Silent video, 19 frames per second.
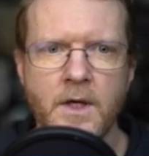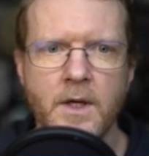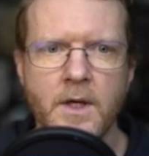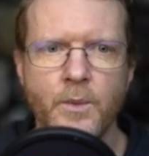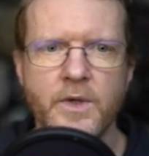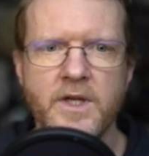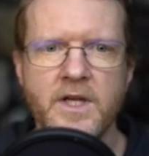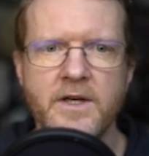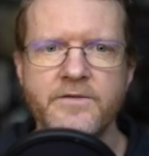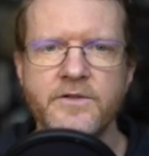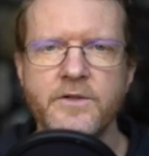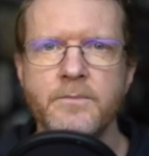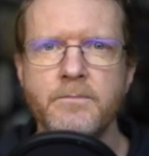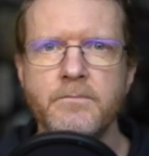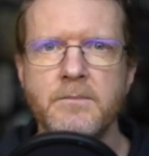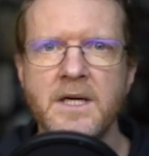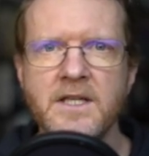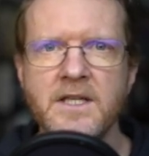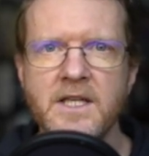We have to
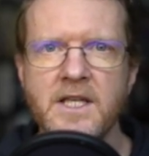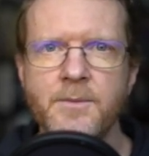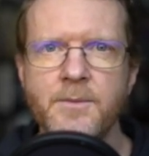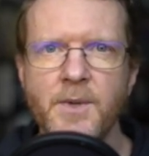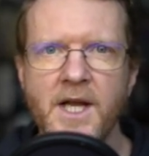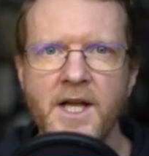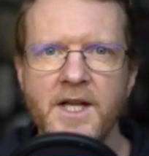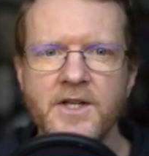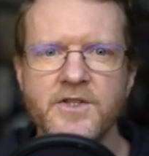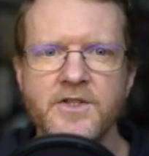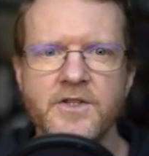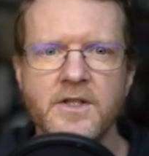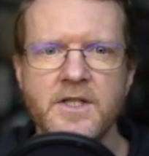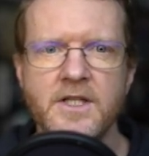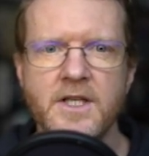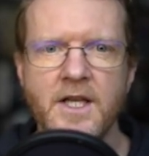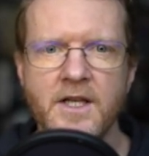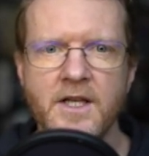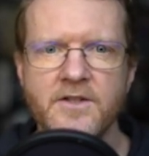monkey patch
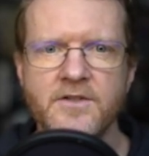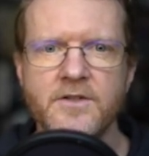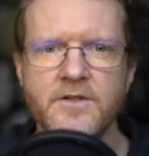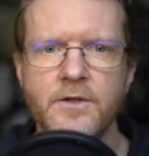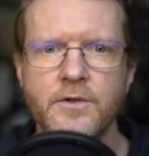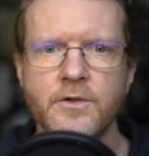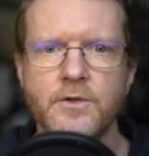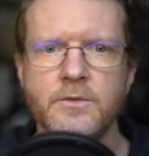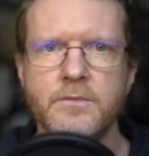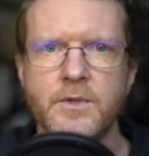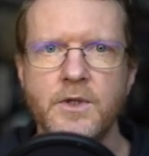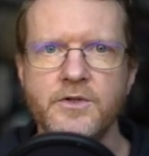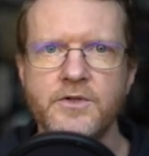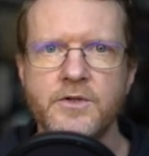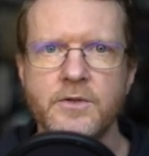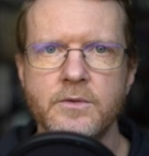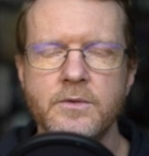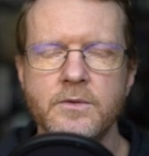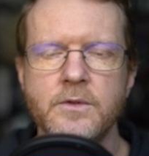the external
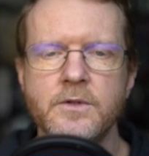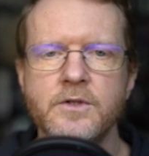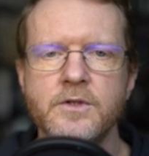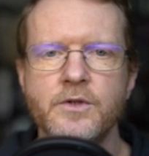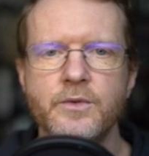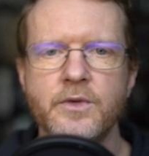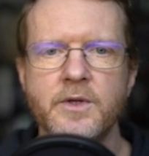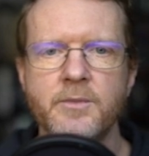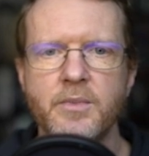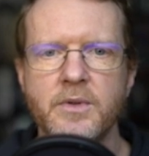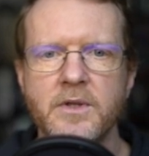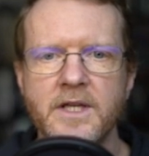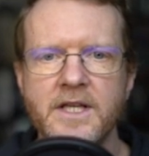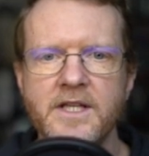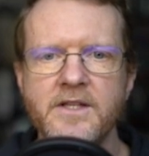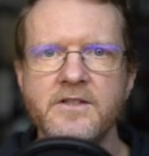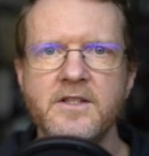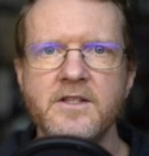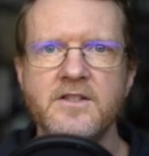module to
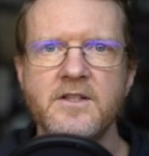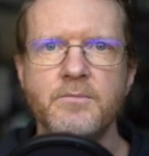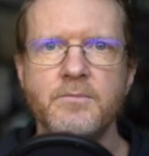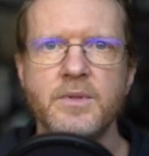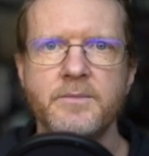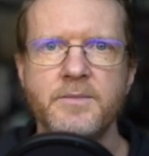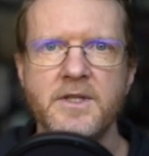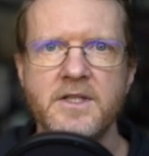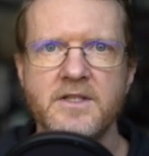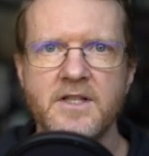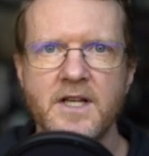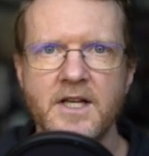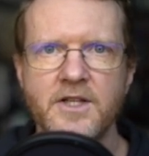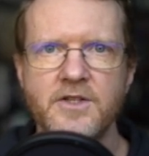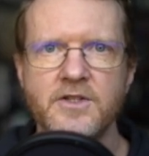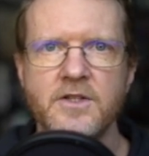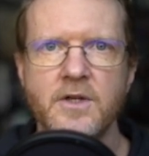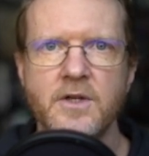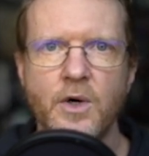replace its
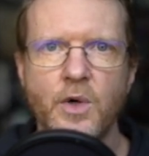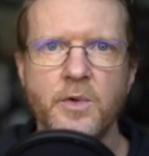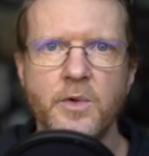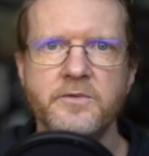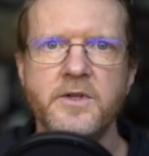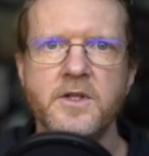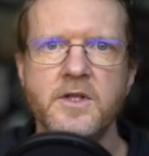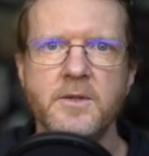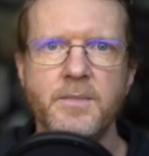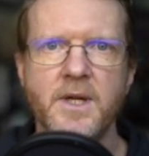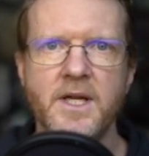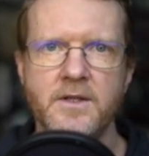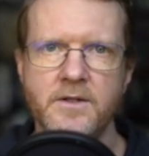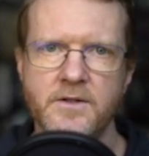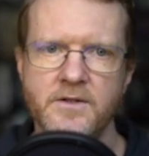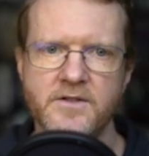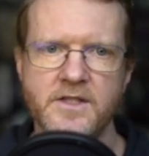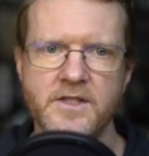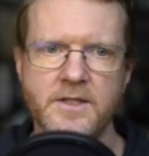implementation of the
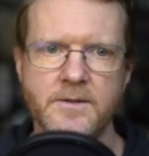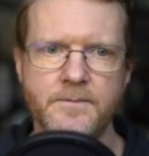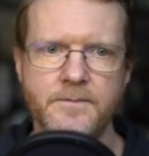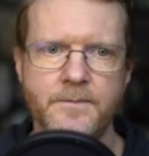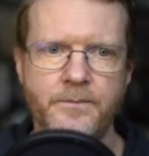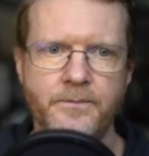dependency.